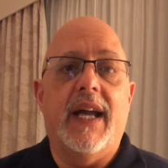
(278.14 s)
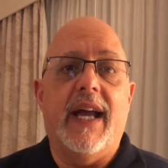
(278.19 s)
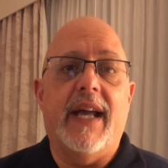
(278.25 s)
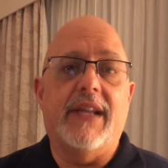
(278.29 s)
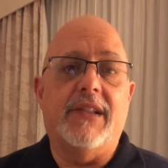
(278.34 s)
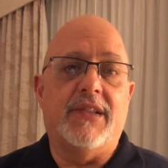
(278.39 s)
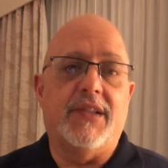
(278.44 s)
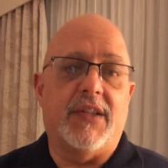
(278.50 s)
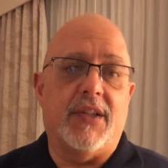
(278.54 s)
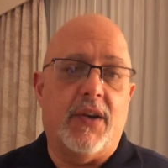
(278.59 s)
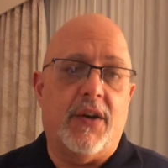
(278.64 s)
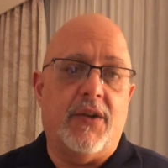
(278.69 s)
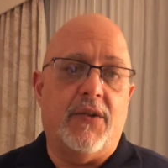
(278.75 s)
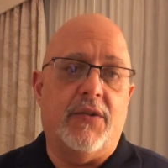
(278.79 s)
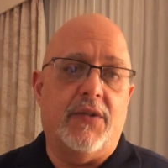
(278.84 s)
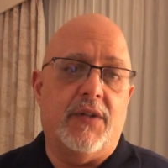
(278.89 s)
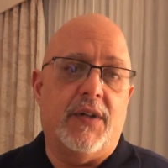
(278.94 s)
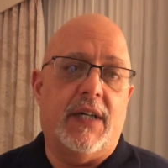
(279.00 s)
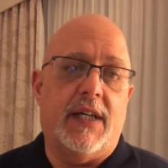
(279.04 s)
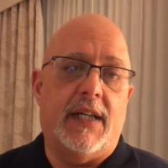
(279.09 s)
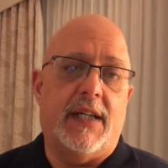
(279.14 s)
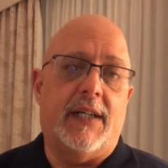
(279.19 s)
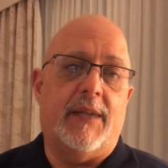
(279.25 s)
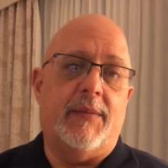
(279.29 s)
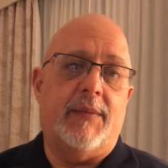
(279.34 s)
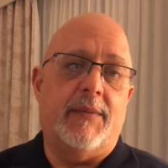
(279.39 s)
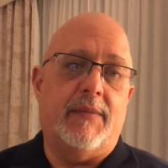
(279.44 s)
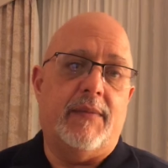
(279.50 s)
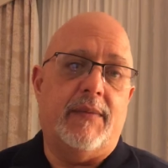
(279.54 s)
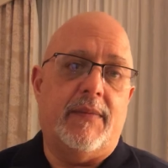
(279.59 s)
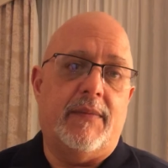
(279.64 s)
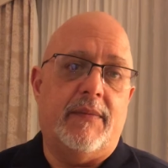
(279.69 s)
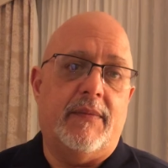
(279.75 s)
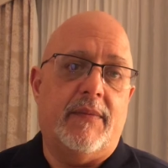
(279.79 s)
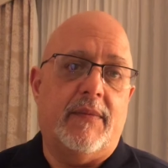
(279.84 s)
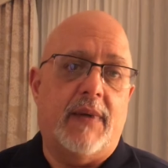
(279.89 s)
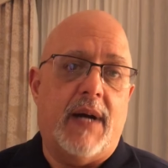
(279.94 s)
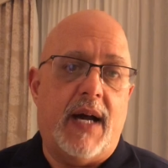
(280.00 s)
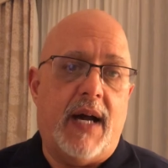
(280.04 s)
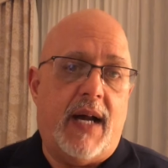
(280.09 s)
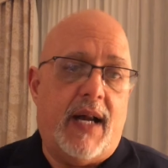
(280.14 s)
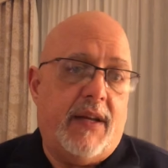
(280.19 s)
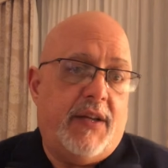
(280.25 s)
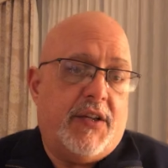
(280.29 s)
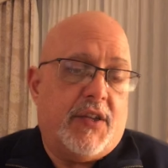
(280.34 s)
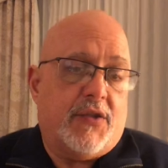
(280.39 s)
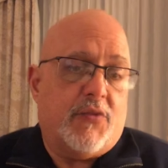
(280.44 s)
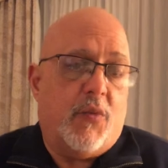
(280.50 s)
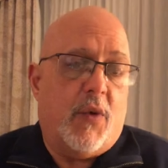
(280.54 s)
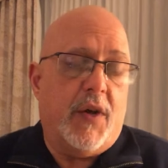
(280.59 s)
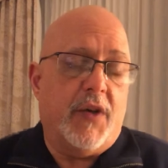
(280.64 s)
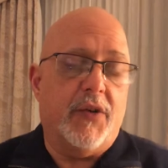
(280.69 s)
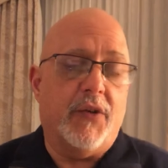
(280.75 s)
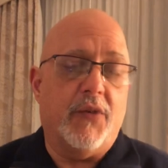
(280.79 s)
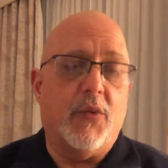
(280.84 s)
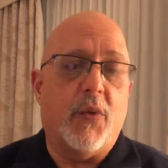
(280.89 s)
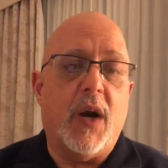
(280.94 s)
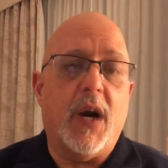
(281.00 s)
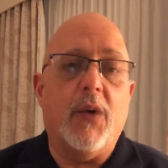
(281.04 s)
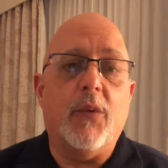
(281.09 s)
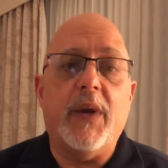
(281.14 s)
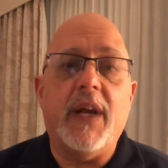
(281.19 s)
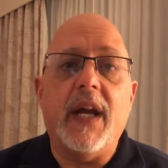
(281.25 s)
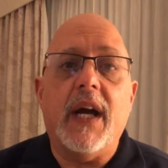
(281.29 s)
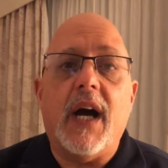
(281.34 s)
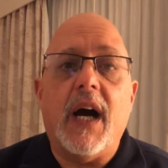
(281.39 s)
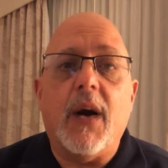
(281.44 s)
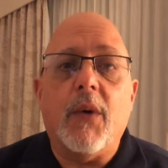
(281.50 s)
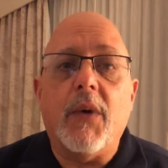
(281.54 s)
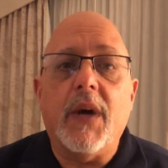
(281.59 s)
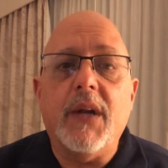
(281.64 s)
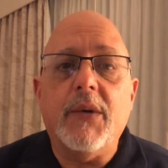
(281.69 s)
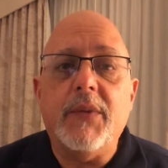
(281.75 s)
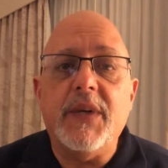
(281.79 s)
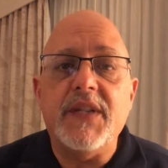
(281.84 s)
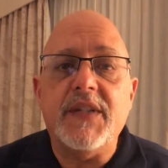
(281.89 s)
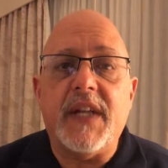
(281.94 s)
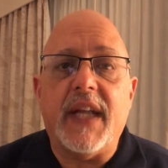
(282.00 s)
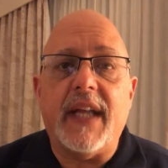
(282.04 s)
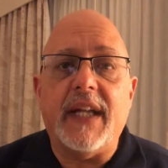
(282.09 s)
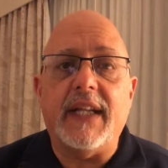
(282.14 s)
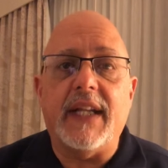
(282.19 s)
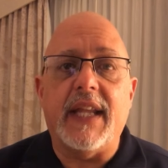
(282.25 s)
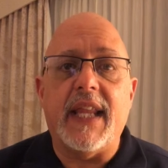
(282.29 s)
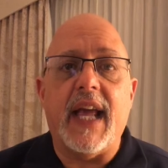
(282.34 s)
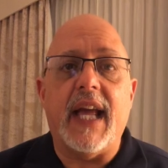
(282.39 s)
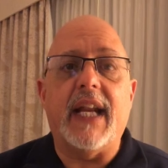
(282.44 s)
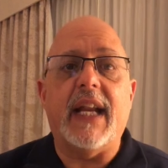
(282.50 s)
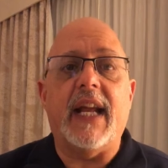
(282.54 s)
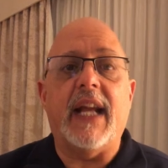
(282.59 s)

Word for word: And so um, I just wondered where we are, where do we stand on that?